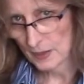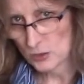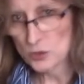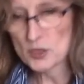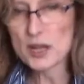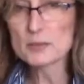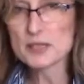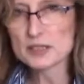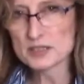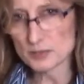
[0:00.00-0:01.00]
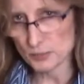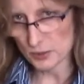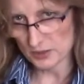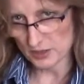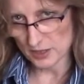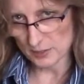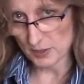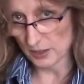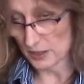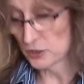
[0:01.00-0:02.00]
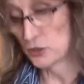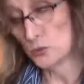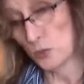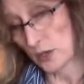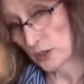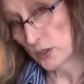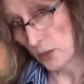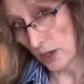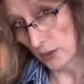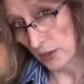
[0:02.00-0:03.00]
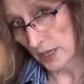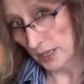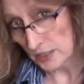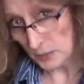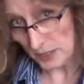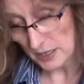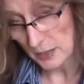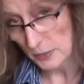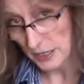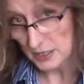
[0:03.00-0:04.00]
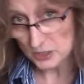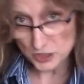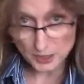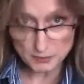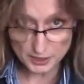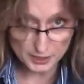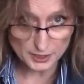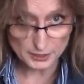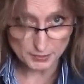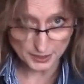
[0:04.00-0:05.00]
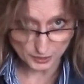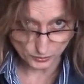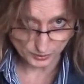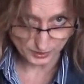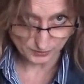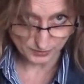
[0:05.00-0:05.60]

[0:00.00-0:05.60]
Do not omit this important step unless you want to go hungry and spend 10 minutes shame cleaning the microwave.